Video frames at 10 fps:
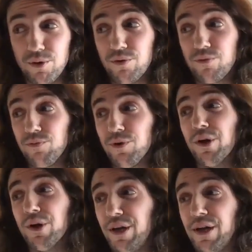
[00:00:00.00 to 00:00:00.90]
who
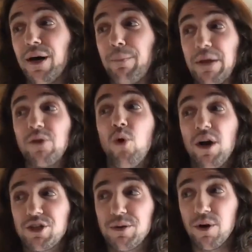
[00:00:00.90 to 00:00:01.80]
really big
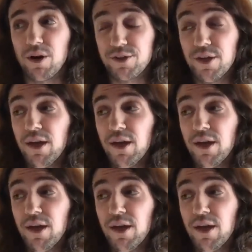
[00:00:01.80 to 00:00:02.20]
question marks.